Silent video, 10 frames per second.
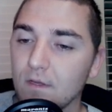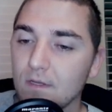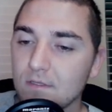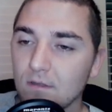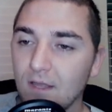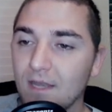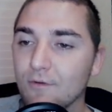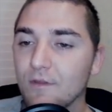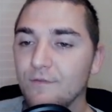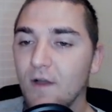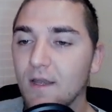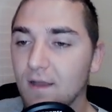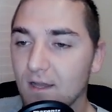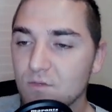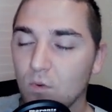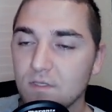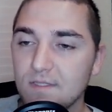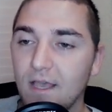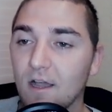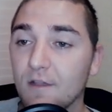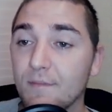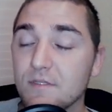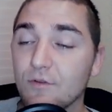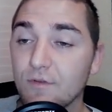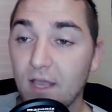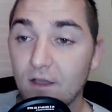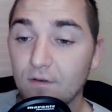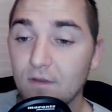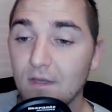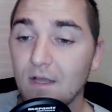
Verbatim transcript: So later in the fight, guys, once the Alchemists are down,